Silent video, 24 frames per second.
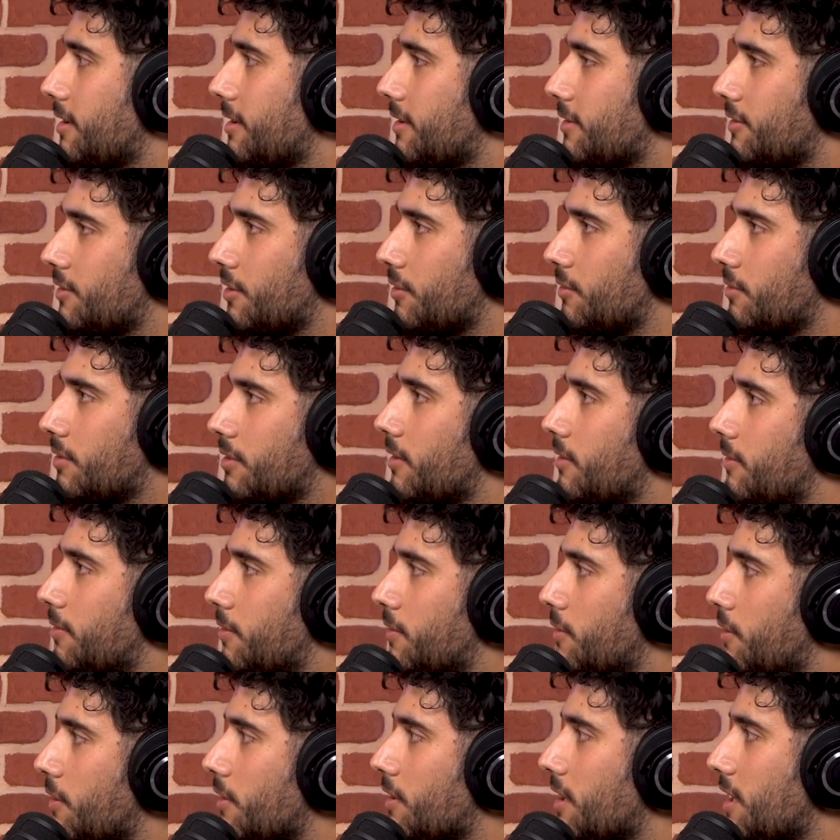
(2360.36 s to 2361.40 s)
So the
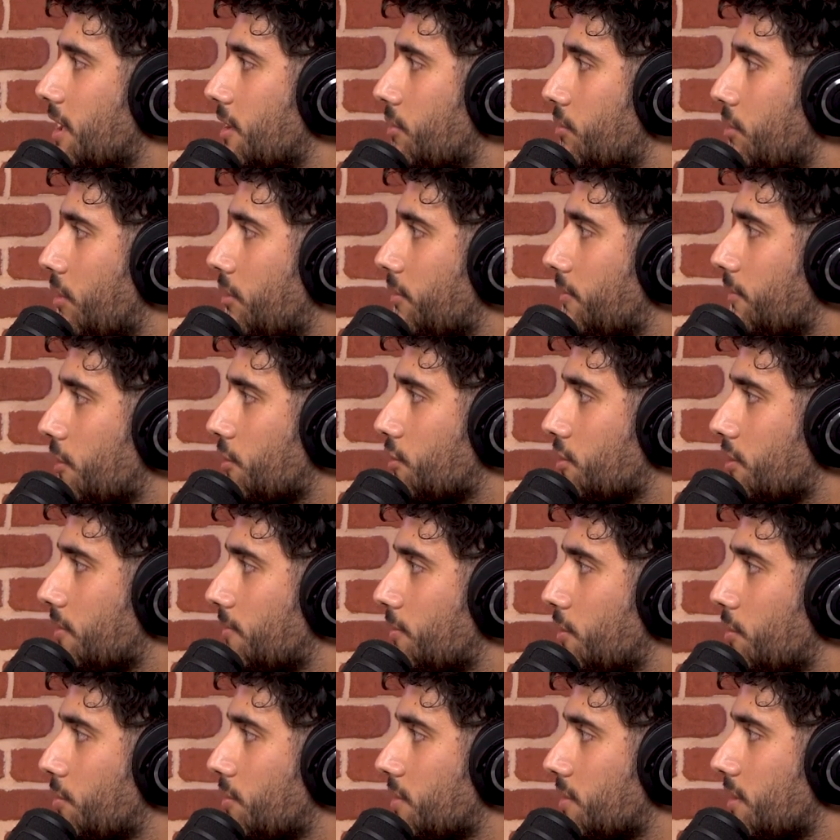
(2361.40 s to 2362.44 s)
30-year-old version of
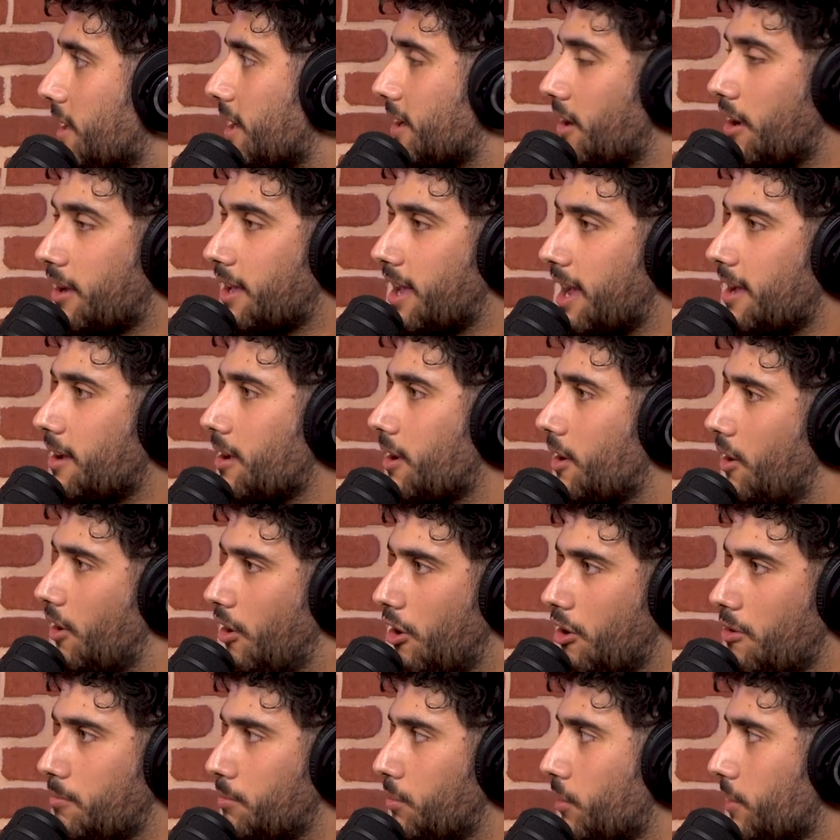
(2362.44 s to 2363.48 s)
you is like, okay,
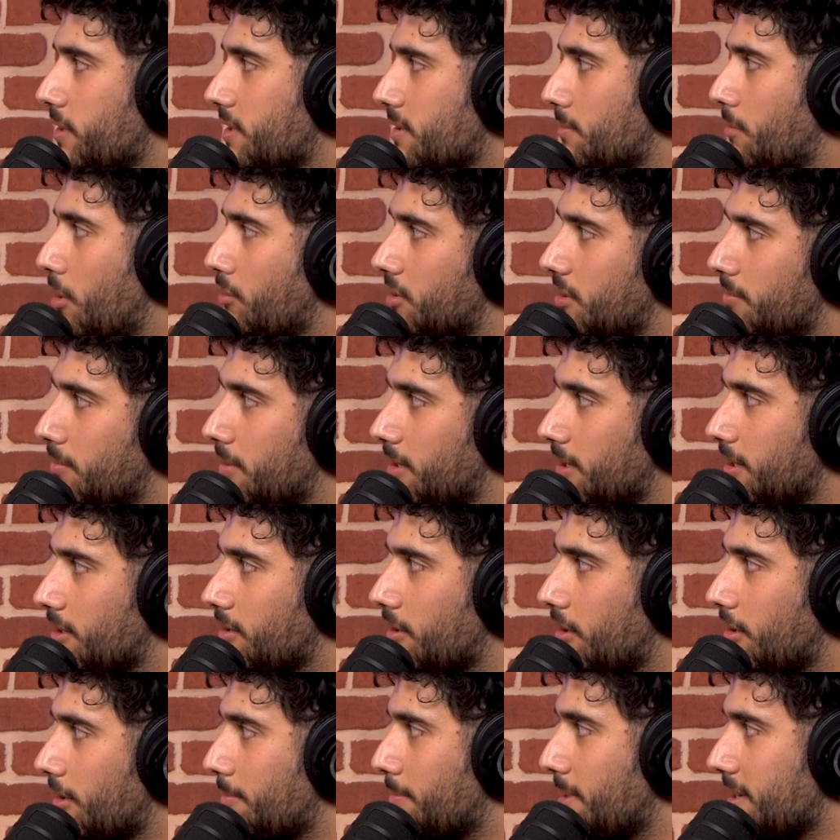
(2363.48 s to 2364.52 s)
Homeboy is a
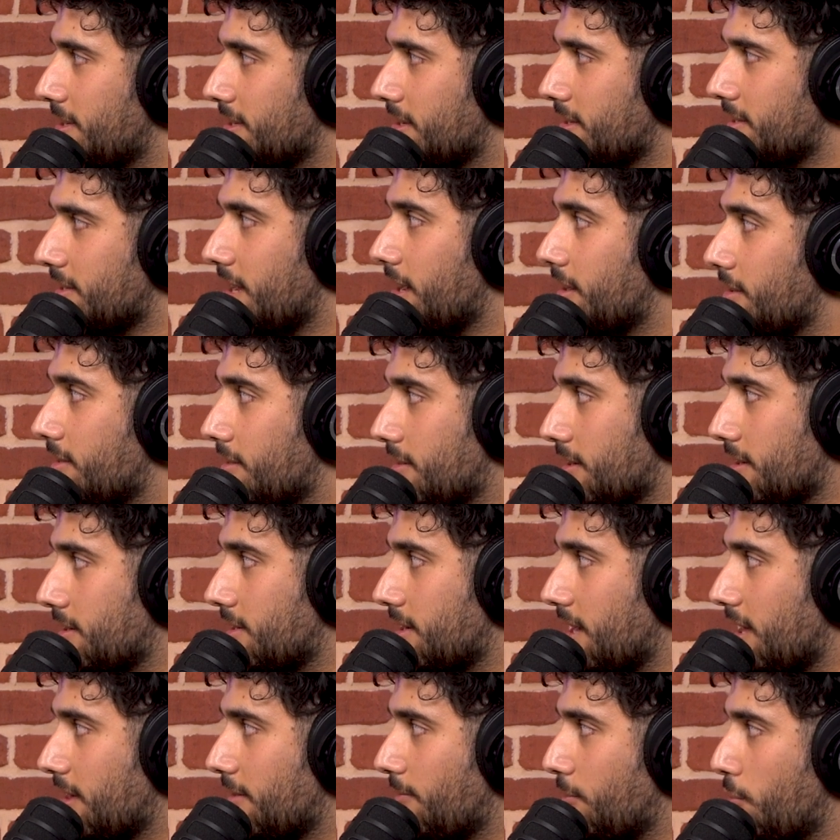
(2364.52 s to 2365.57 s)
multi-million-dollar business now. It's
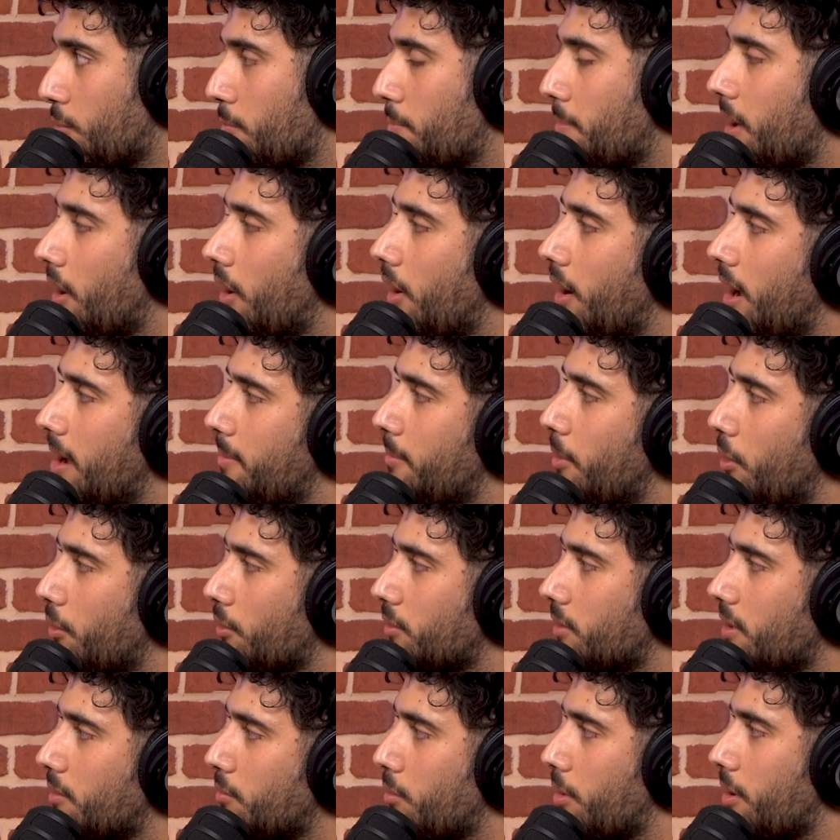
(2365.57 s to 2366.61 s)
successful, but I'm
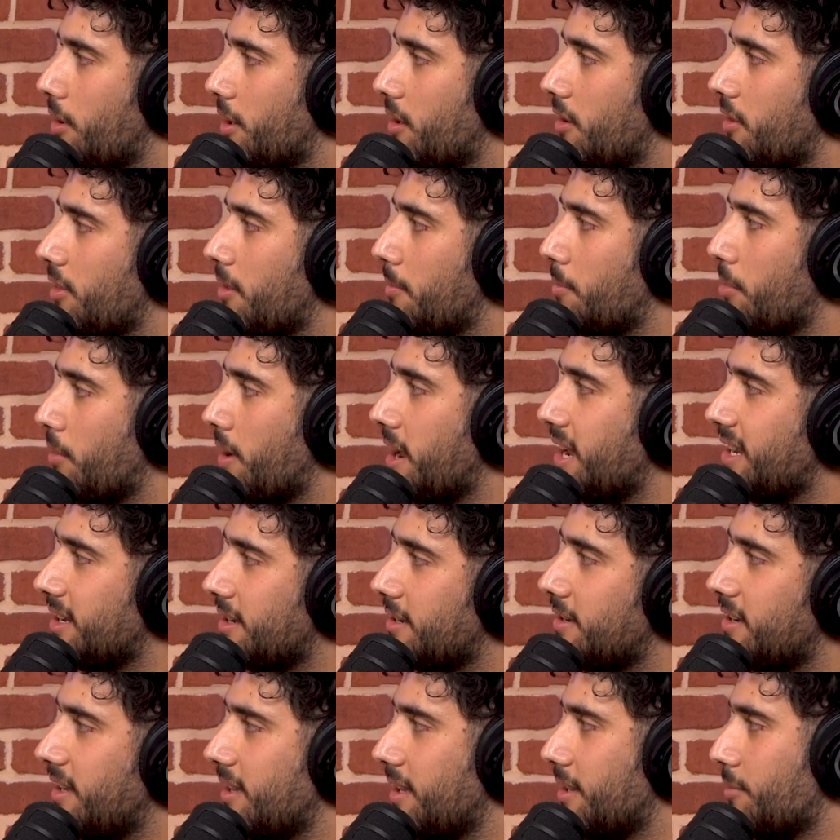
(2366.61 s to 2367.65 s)
only working on the brand
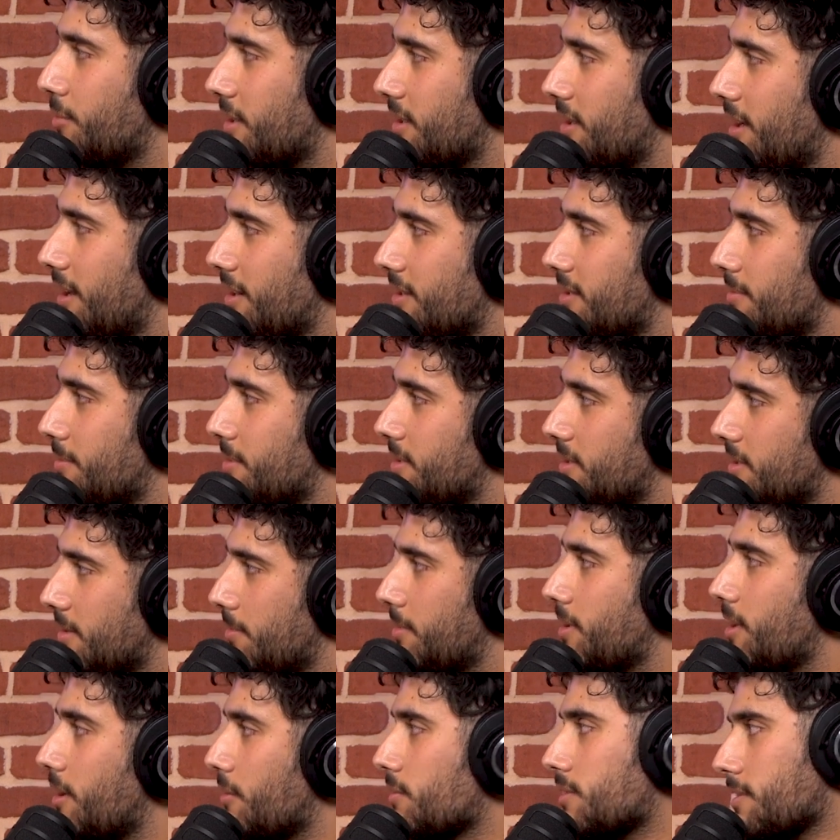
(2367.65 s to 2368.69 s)
and dealing with the customers.
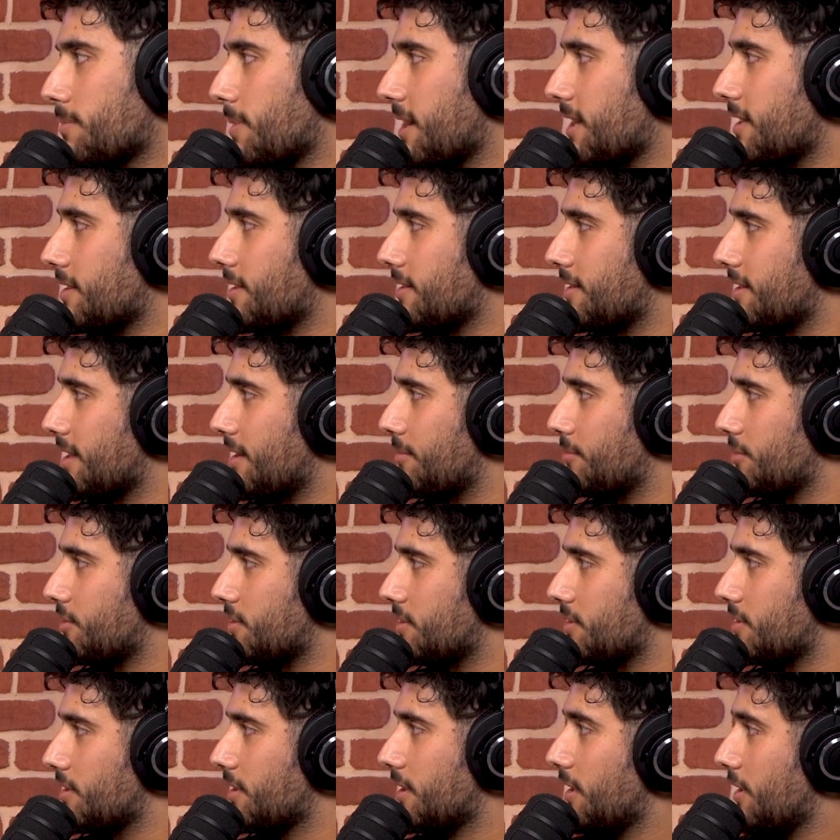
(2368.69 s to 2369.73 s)
Somebody else is making the
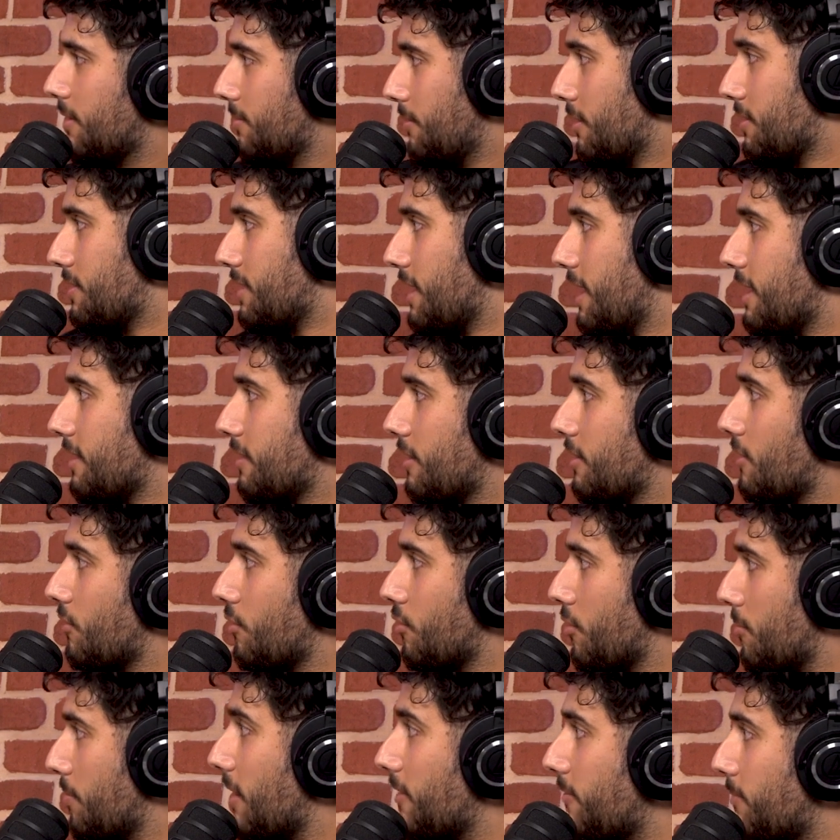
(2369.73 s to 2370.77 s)
sandwiches. Not saying that you're
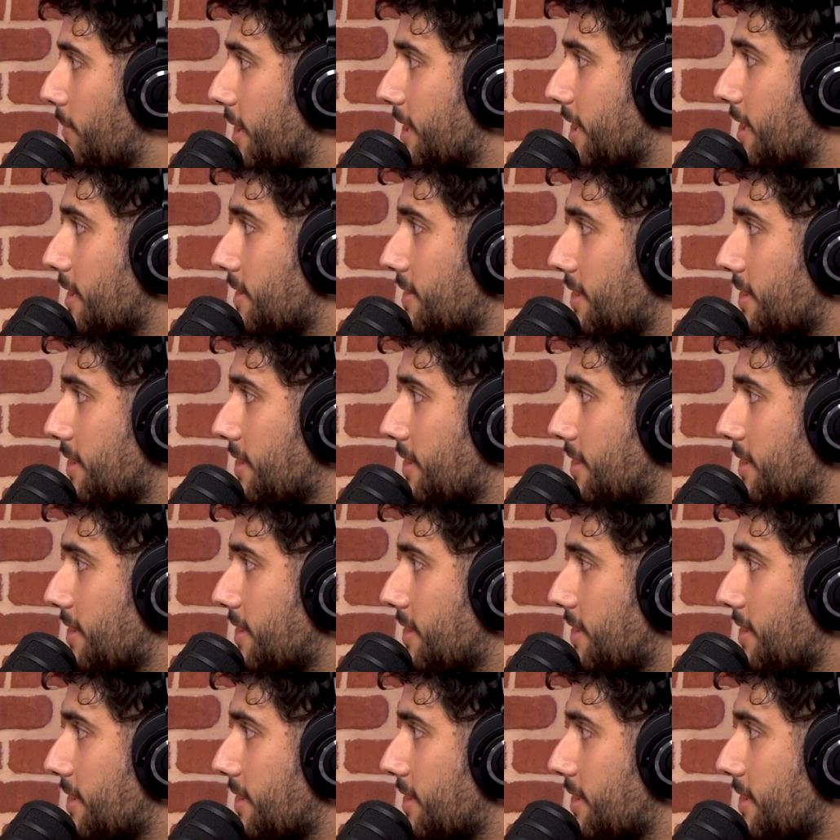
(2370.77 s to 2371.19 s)
above making